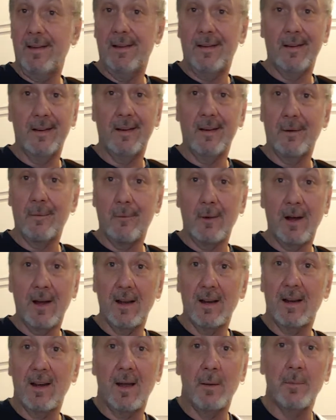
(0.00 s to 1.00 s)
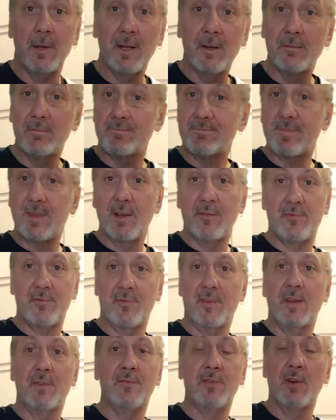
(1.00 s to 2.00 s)
you know what? I mean,
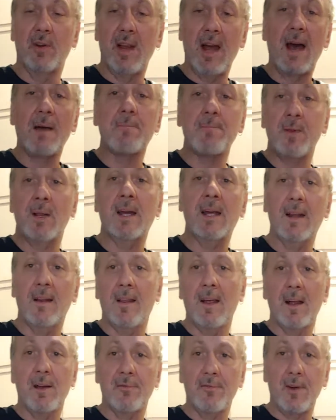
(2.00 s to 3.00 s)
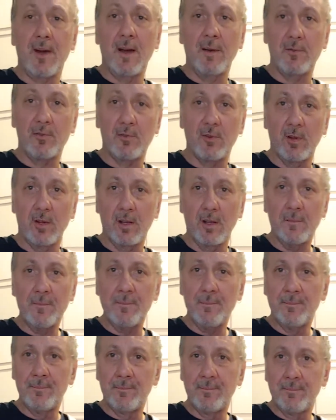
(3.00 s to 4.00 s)
if you're not playing a lot of 5-string
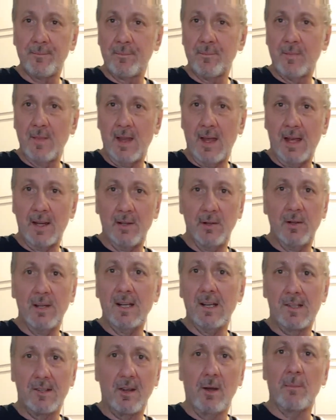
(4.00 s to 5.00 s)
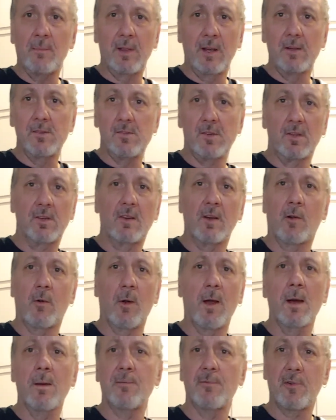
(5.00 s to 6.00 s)
and you need something just to
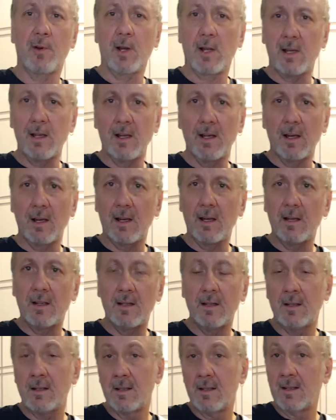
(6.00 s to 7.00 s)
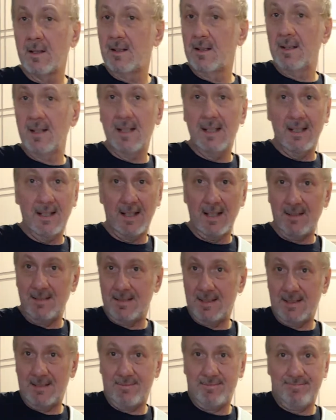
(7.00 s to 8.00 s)
grab for a gig,
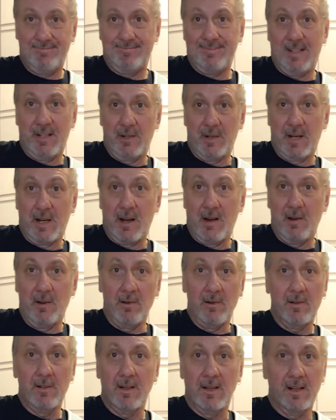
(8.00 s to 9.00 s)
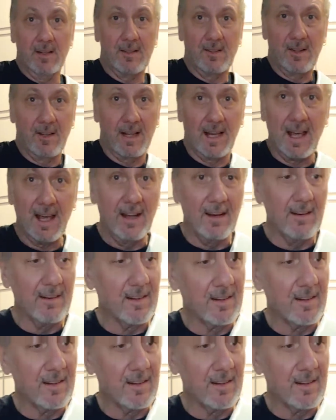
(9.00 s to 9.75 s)
there you go. It's again,